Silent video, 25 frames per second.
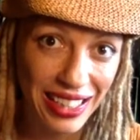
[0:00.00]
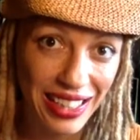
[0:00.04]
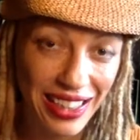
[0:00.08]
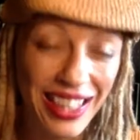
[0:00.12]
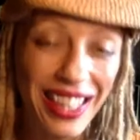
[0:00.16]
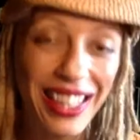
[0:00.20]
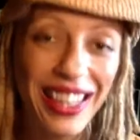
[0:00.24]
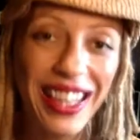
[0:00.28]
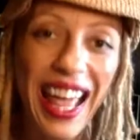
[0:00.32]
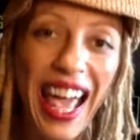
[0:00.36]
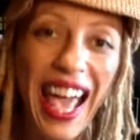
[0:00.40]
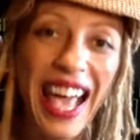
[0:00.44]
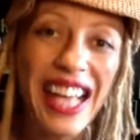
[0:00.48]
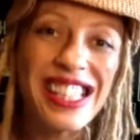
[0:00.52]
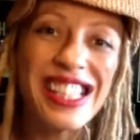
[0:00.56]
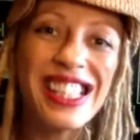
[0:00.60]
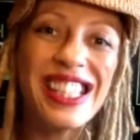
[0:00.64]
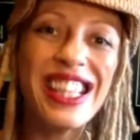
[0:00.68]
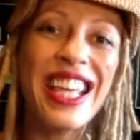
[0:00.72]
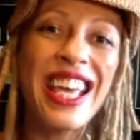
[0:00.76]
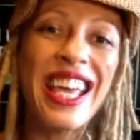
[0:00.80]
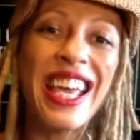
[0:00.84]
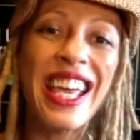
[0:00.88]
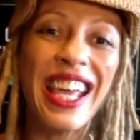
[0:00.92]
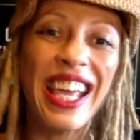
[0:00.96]
The last
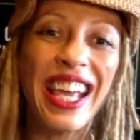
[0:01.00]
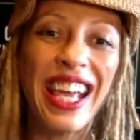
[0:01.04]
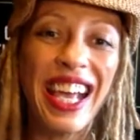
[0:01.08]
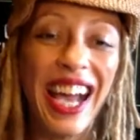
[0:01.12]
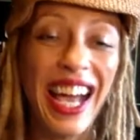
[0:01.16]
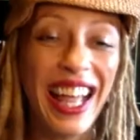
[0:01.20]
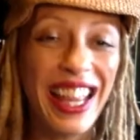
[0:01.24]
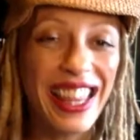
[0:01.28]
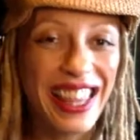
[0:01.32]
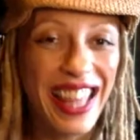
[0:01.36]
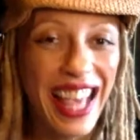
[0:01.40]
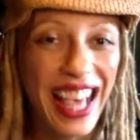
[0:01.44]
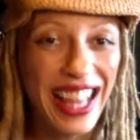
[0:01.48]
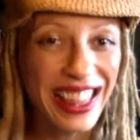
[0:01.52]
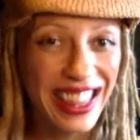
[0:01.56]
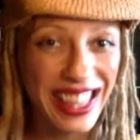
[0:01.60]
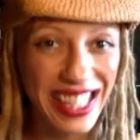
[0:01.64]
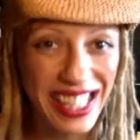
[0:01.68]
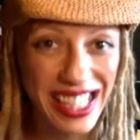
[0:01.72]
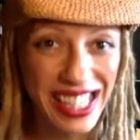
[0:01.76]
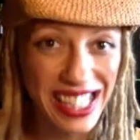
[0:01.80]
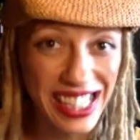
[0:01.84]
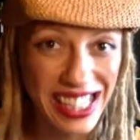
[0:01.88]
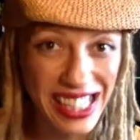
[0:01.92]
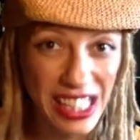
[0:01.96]
thing that
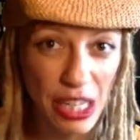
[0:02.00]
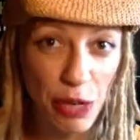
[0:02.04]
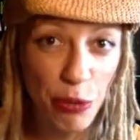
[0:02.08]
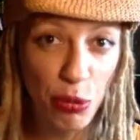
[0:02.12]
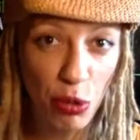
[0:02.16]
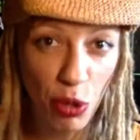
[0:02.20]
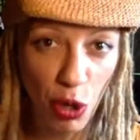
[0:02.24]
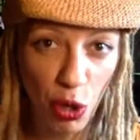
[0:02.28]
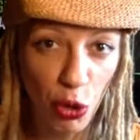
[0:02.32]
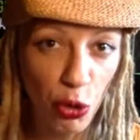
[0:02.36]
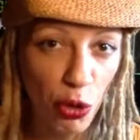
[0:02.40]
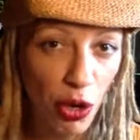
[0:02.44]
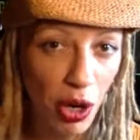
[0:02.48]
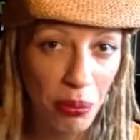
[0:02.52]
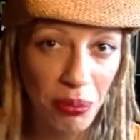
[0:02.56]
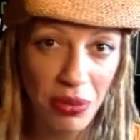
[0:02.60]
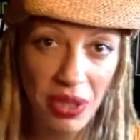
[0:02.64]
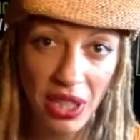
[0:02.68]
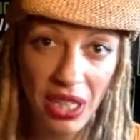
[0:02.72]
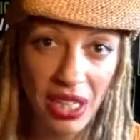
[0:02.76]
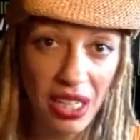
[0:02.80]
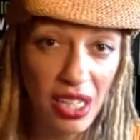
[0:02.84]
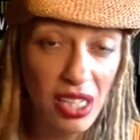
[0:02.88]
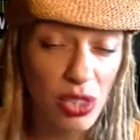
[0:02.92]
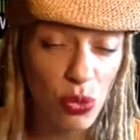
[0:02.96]
this program
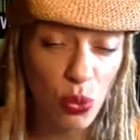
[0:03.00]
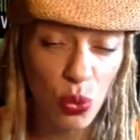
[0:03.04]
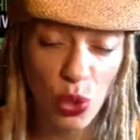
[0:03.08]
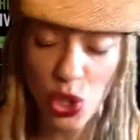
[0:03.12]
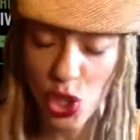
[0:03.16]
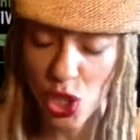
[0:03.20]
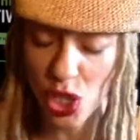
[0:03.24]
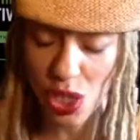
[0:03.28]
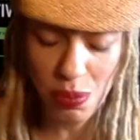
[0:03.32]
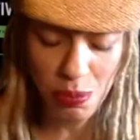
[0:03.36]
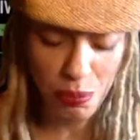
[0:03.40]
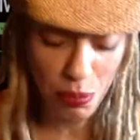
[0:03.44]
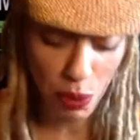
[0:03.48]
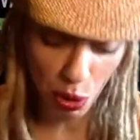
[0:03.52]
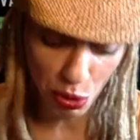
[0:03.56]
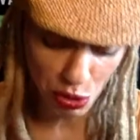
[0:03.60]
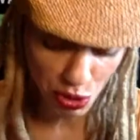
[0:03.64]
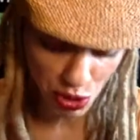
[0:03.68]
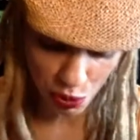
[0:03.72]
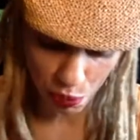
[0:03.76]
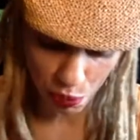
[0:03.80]
does, which is most